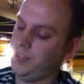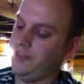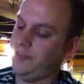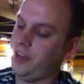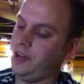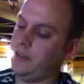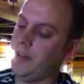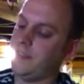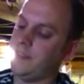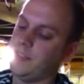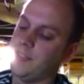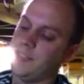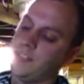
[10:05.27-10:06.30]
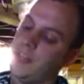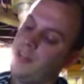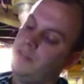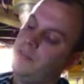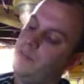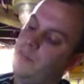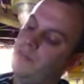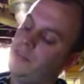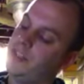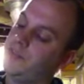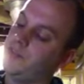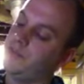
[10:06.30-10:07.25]
you figure out that this
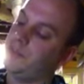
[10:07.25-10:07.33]
this